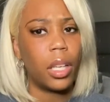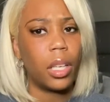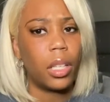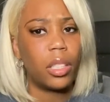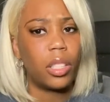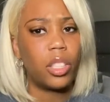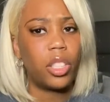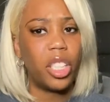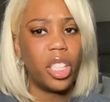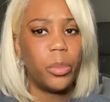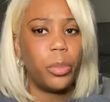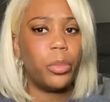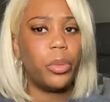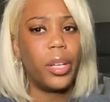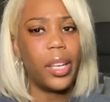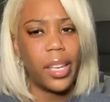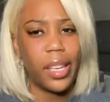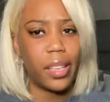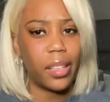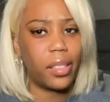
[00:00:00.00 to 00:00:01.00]
cheap
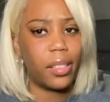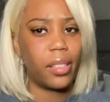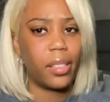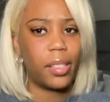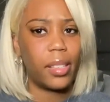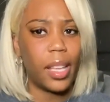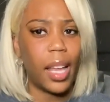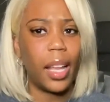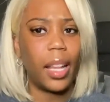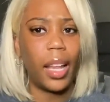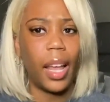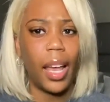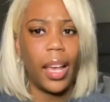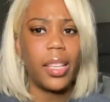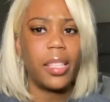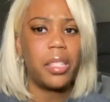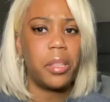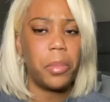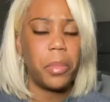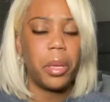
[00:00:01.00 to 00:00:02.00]
wigs that
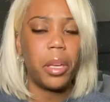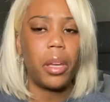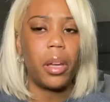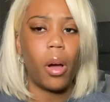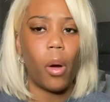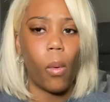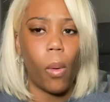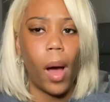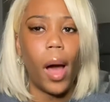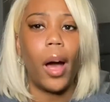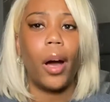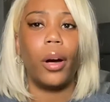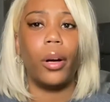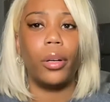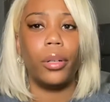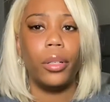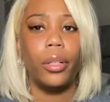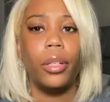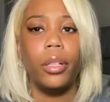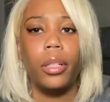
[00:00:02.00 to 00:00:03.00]
lasted me a
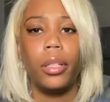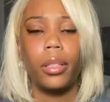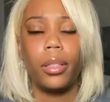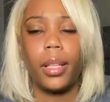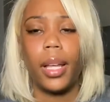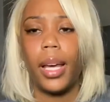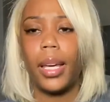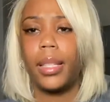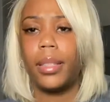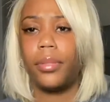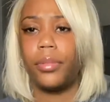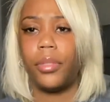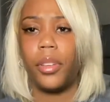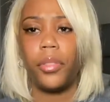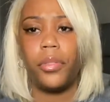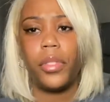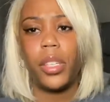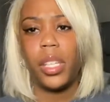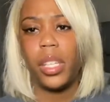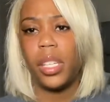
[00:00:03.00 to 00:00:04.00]
while. Like
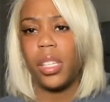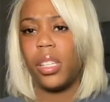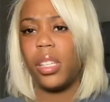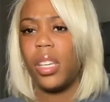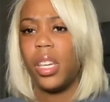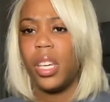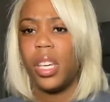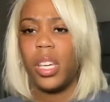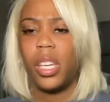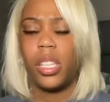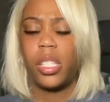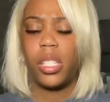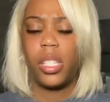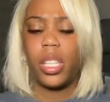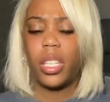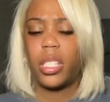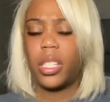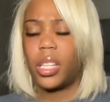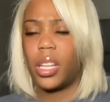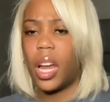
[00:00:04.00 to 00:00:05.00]
$50,
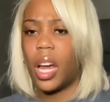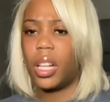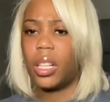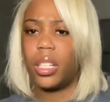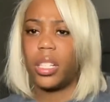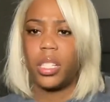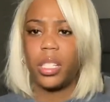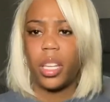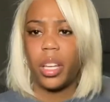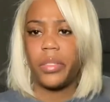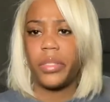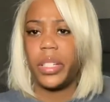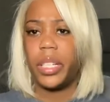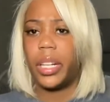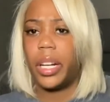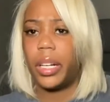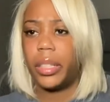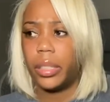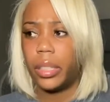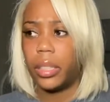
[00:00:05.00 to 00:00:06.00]
$60,
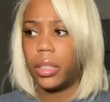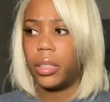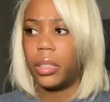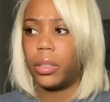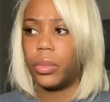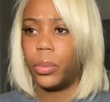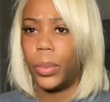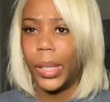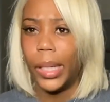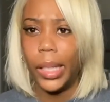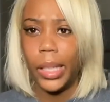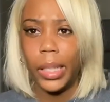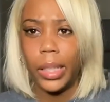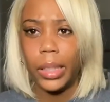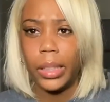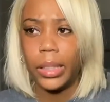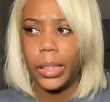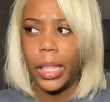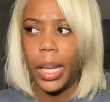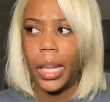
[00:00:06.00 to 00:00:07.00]
$70
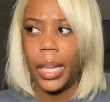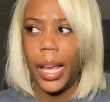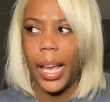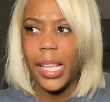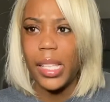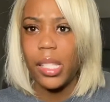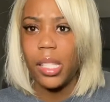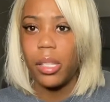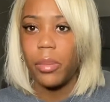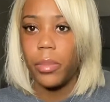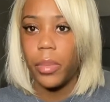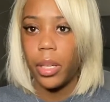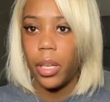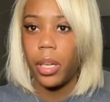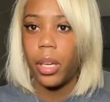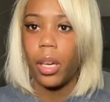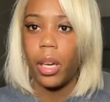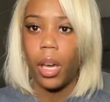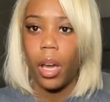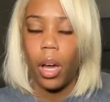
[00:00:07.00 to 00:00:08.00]
wigs that lasted
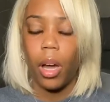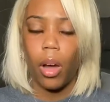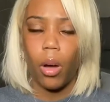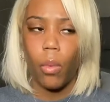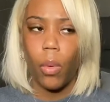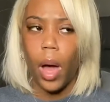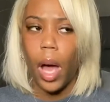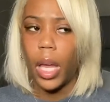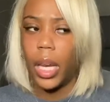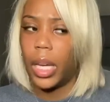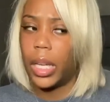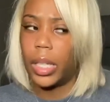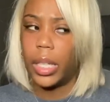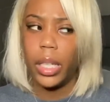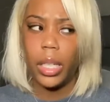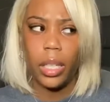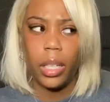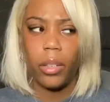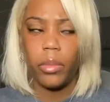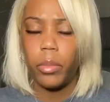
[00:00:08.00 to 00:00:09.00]
me a while and
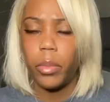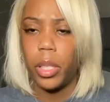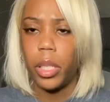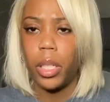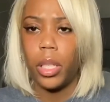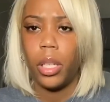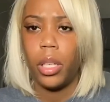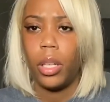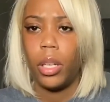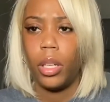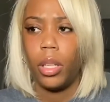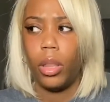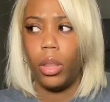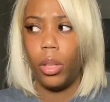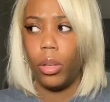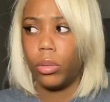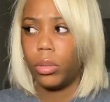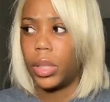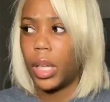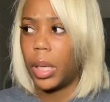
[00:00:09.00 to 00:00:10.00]
didn't give me
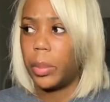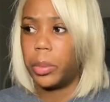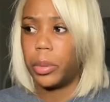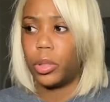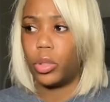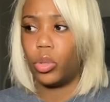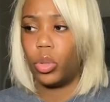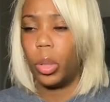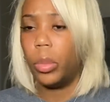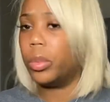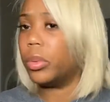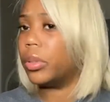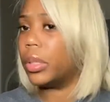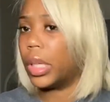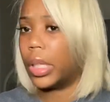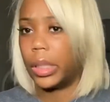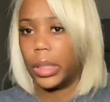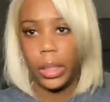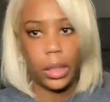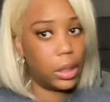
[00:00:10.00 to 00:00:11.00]
no type of trouble
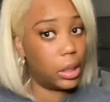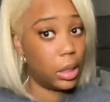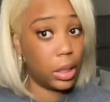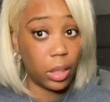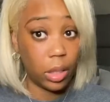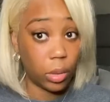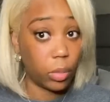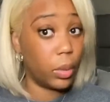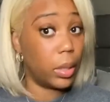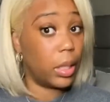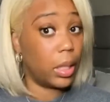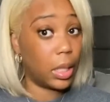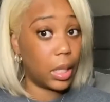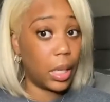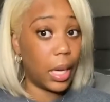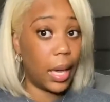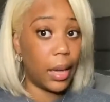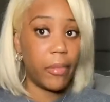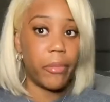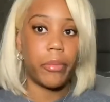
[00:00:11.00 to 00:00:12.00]
like this wig
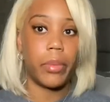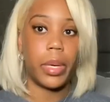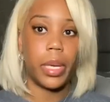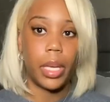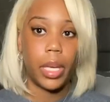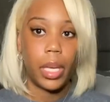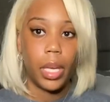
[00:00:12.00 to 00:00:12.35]
gave me.